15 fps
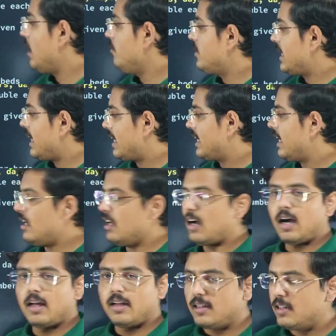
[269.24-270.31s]
am taking
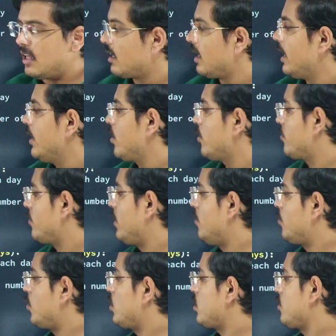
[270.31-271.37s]
another kind of
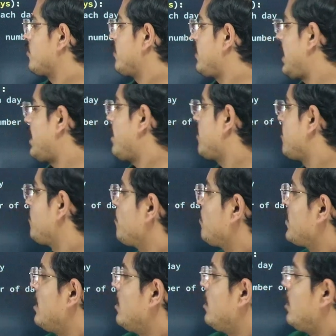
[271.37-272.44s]
input where
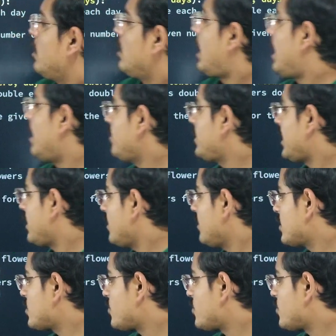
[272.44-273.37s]
I am taking this